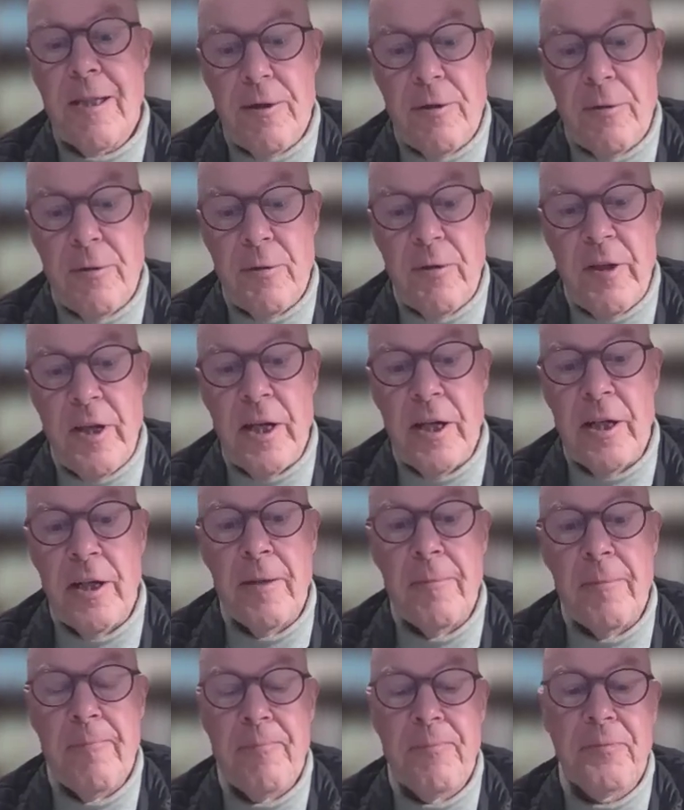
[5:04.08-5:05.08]
to
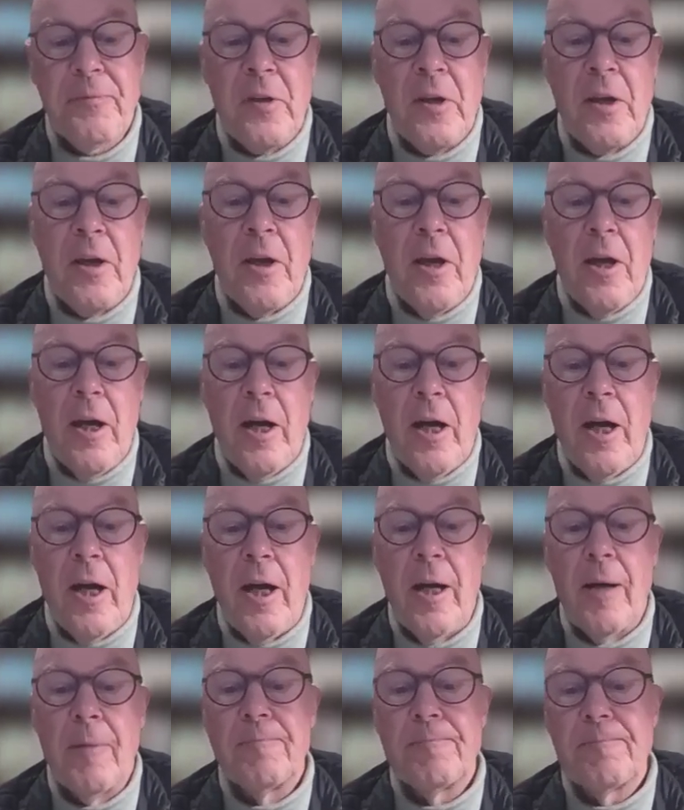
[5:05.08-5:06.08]
their
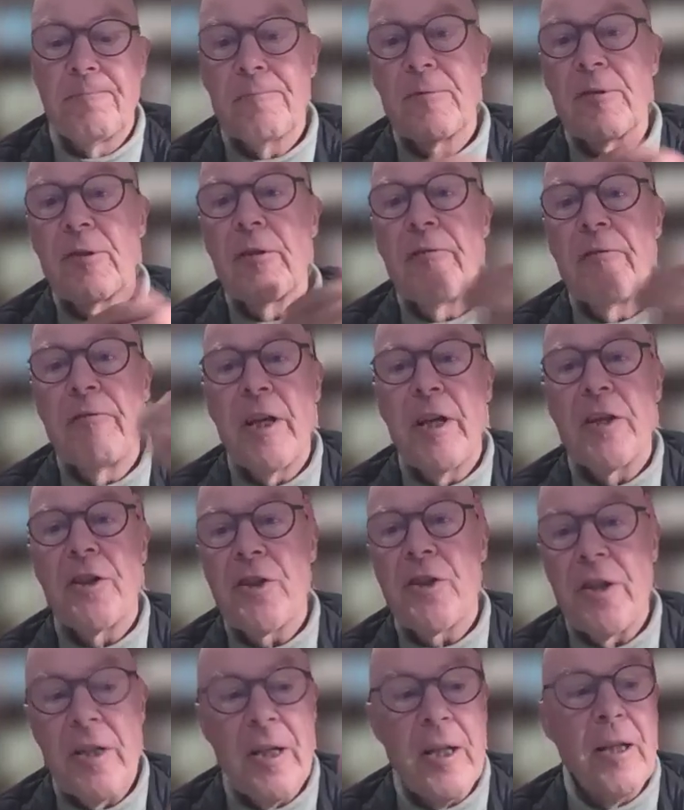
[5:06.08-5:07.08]

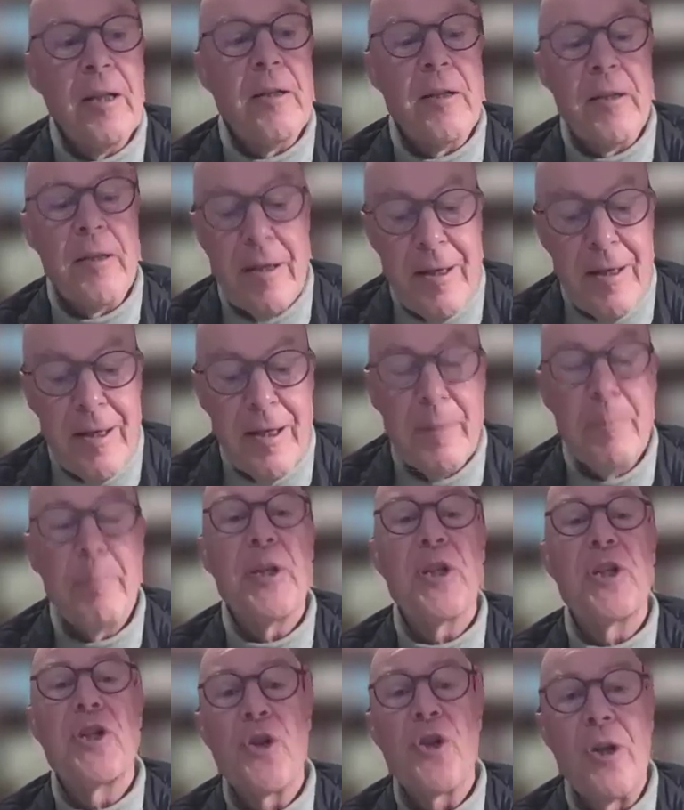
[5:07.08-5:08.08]
conventional,
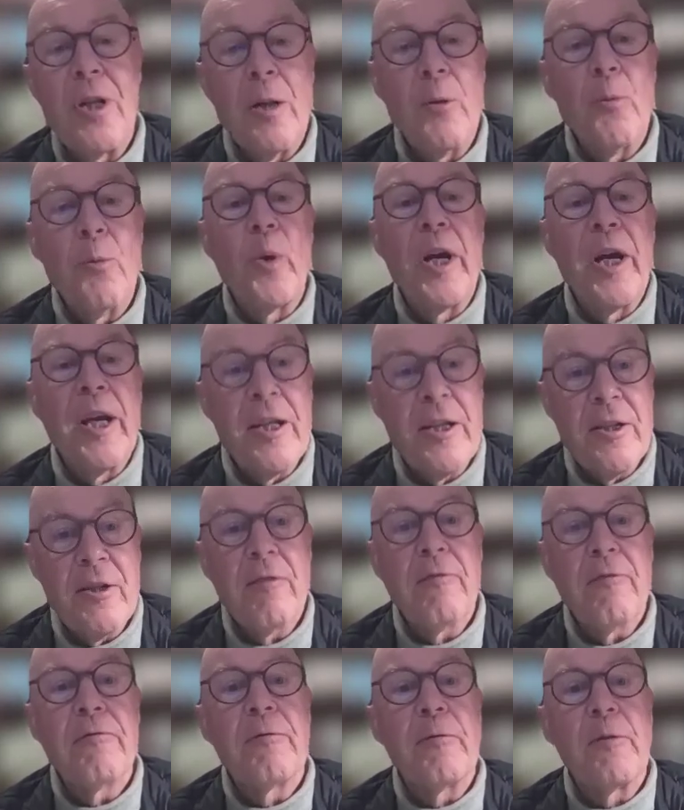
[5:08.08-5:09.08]
habitual ways
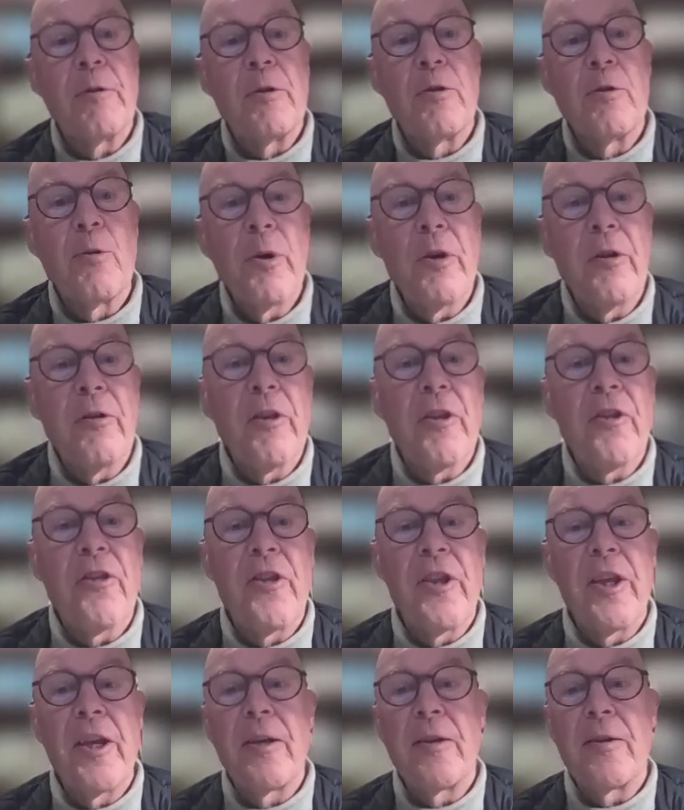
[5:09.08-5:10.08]
of doing the
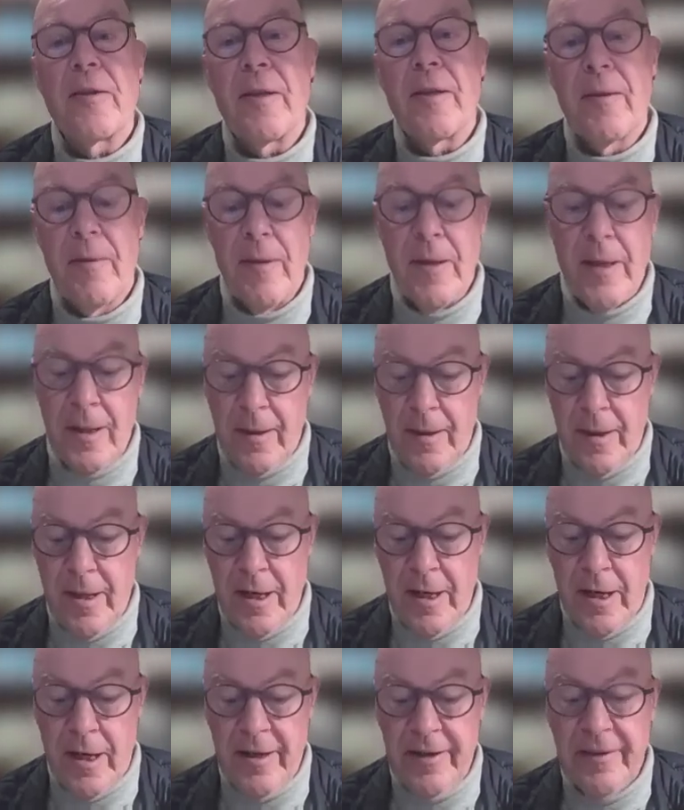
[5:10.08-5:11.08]
things, and then they
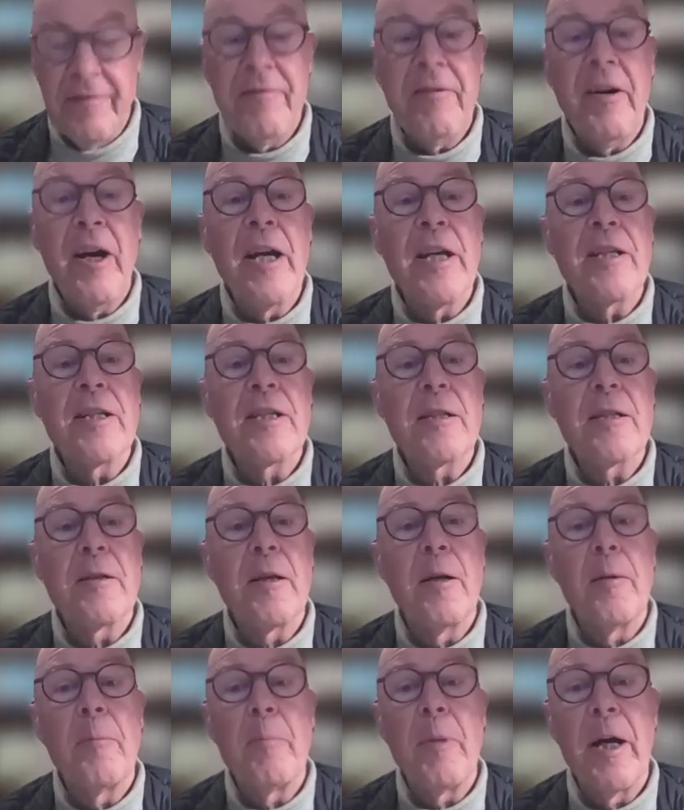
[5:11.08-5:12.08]
are advised
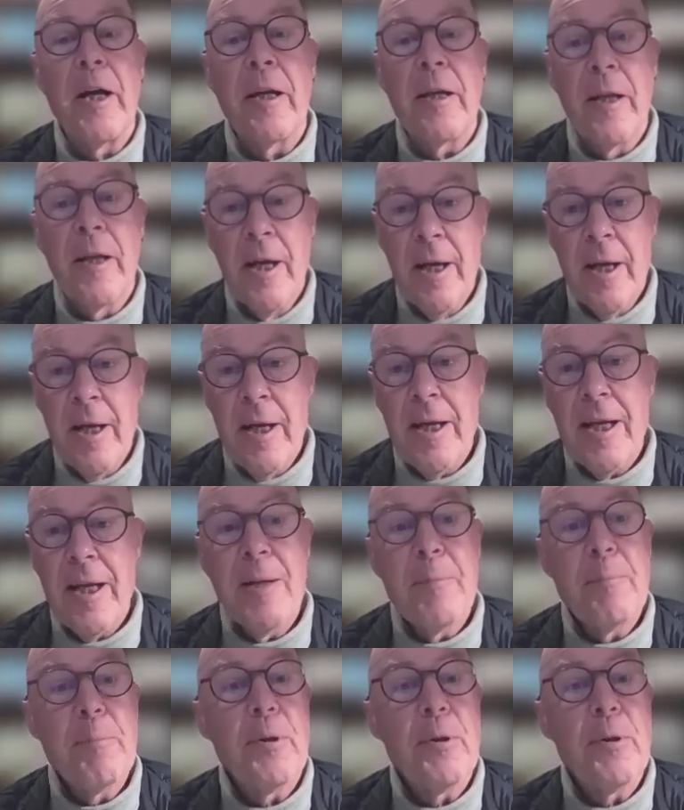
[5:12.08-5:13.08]
by
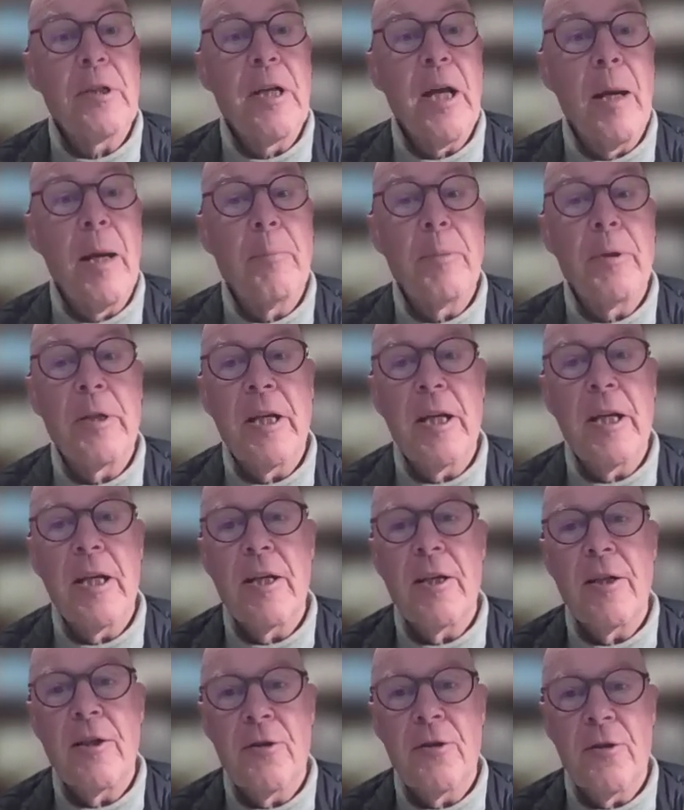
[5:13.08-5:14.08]
input
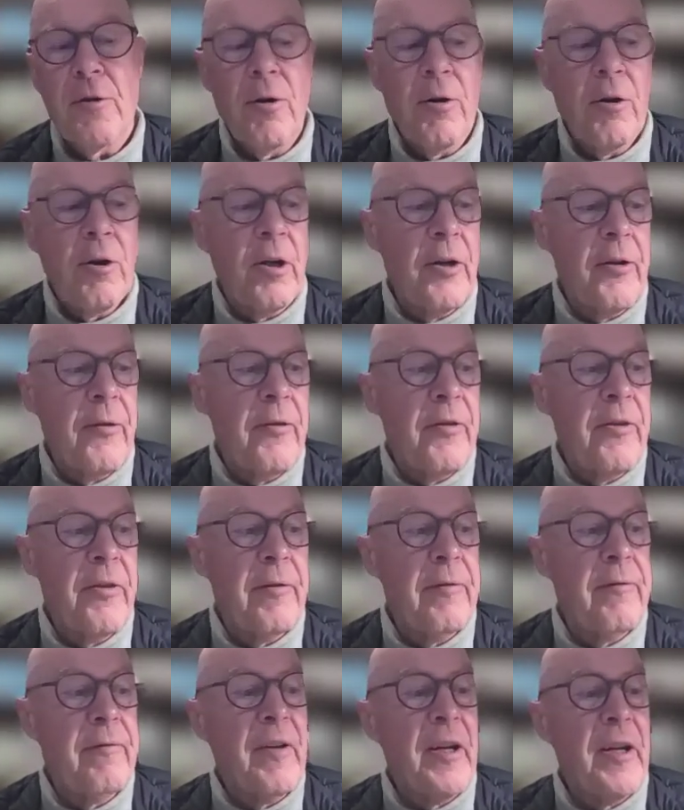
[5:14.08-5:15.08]
companies or
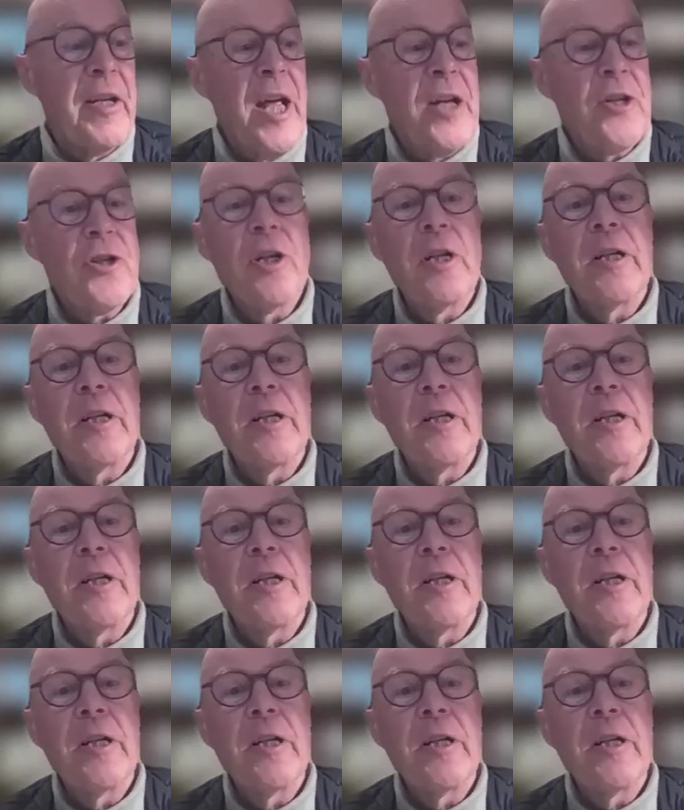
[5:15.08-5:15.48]
the financial